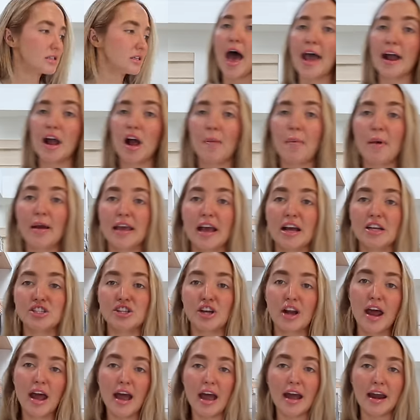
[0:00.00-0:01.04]
I got back
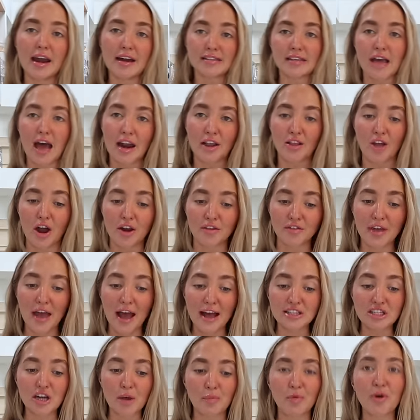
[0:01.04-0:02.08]
yesterday and I just had a lot of
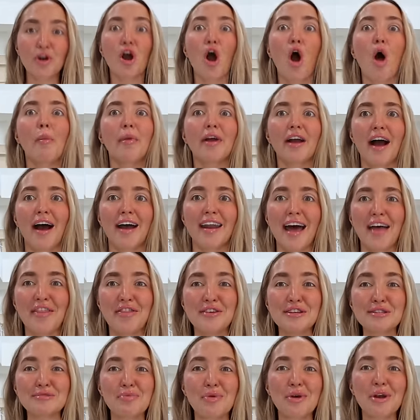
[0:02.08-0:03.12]
catch up work. Oh my God, at
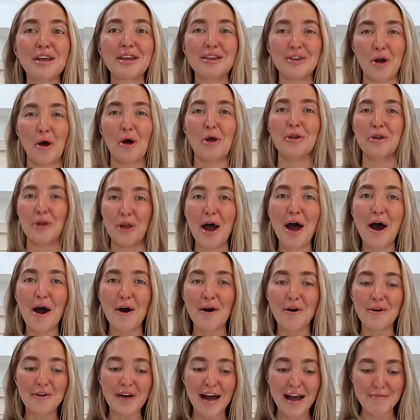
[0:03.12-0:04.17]
this point, y'all
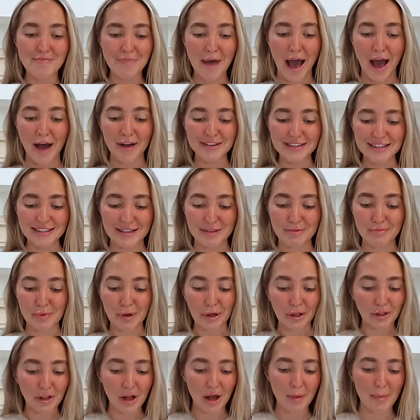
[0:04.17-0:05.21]
know about the
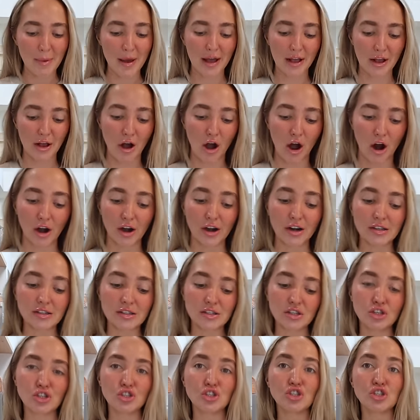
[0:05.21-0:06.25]
book club
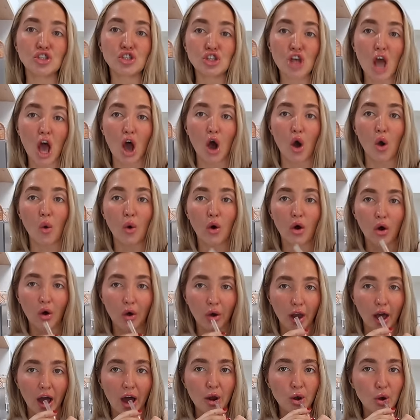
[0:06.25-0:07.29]
cards. So,
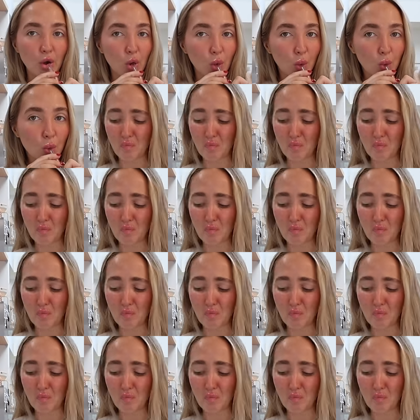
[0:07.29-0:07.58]
hold on.